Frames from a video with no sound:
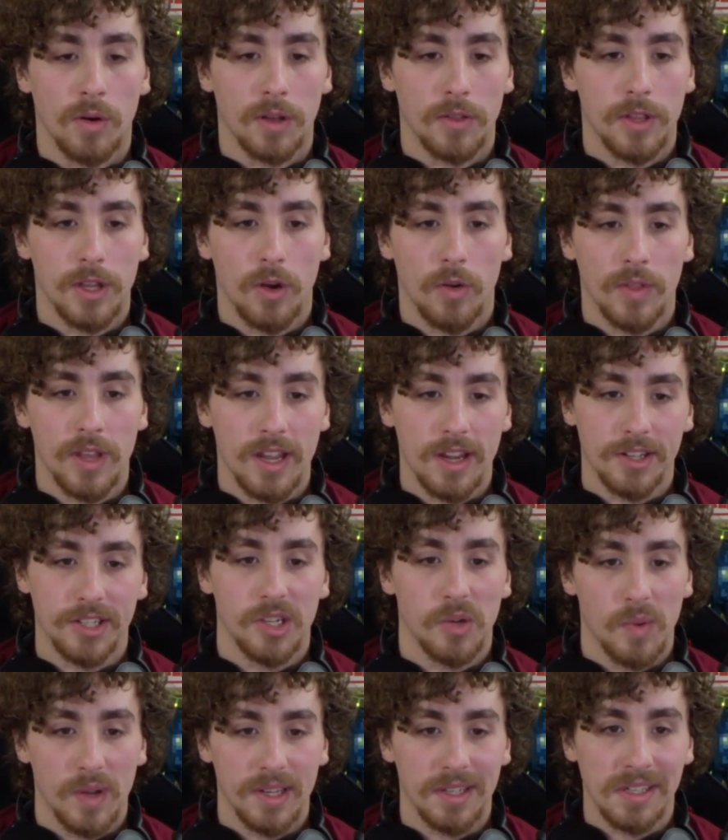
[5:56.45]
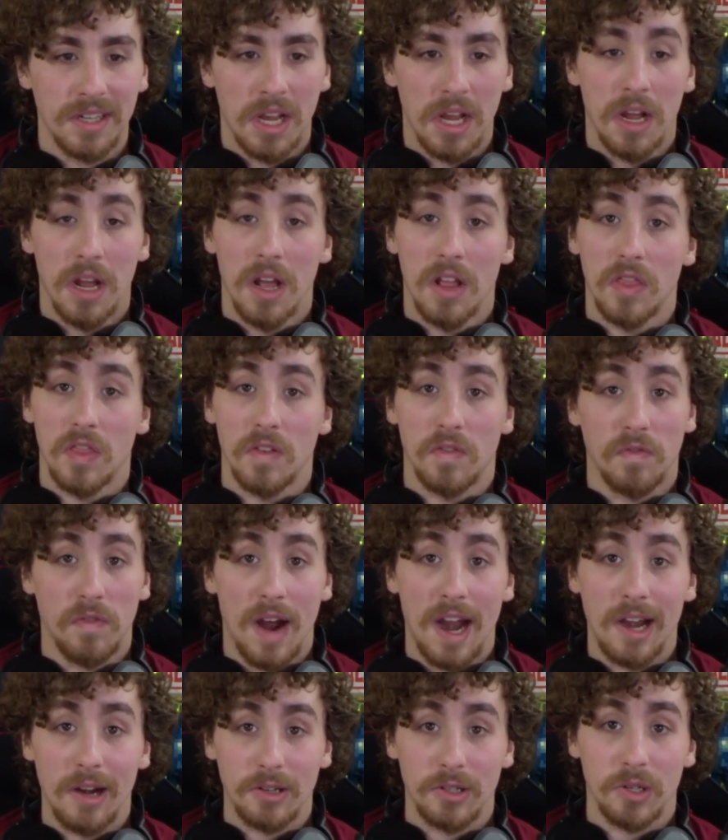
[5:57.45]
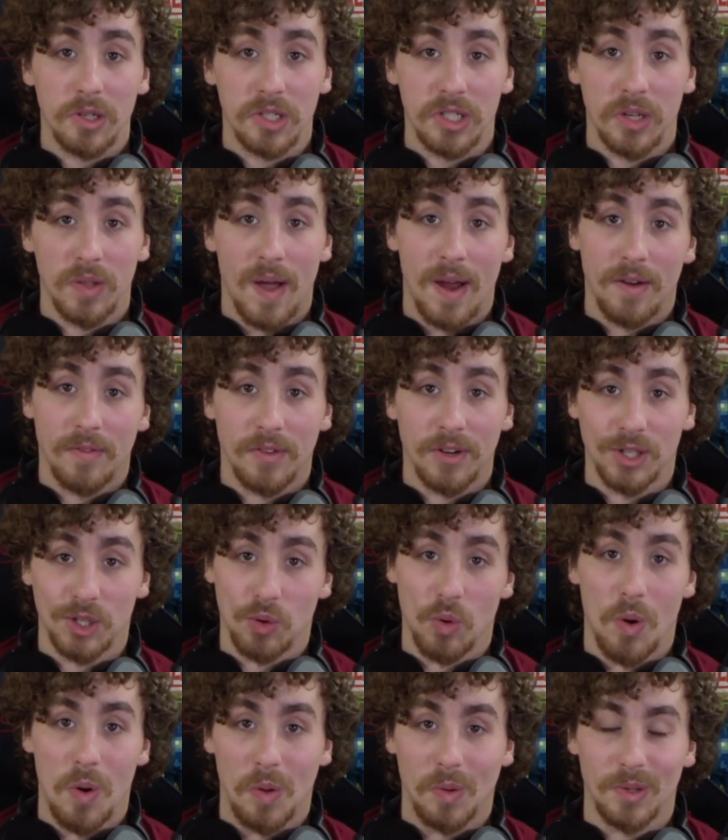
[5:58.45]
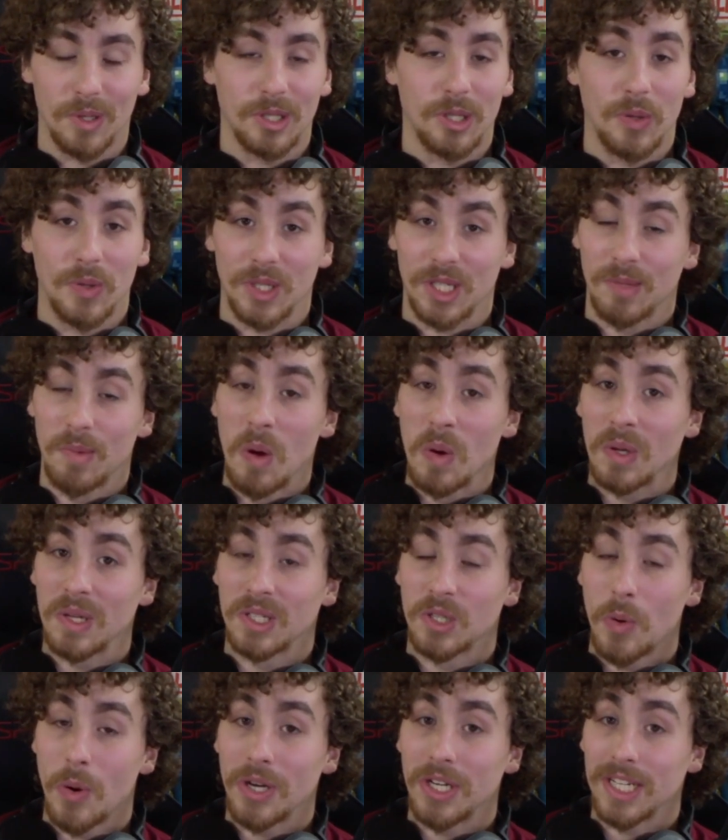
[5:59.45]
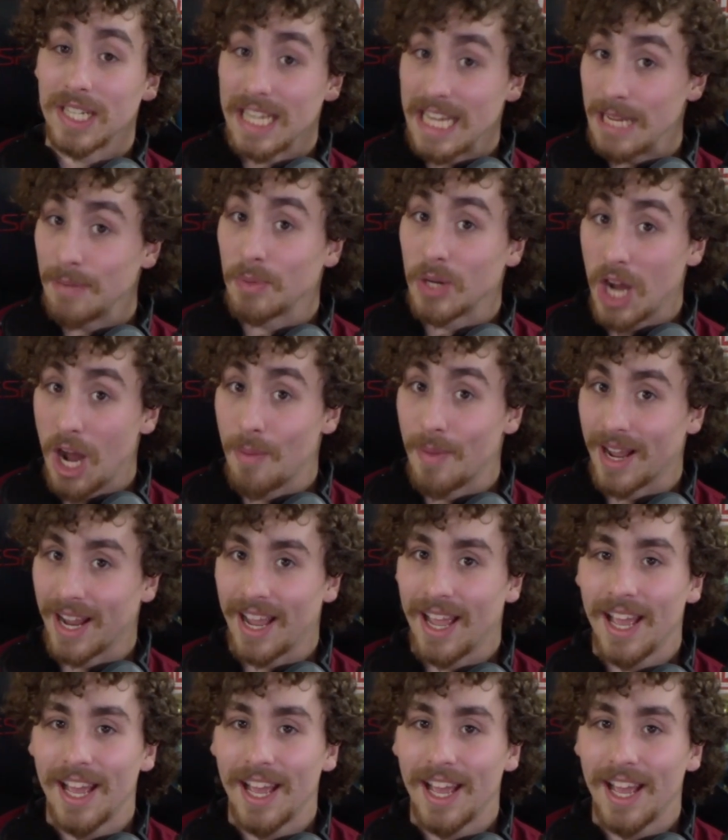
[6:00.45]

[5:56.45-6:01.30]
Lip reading: The only issue is the fires are still out of control, so the smoke is going to keep coming.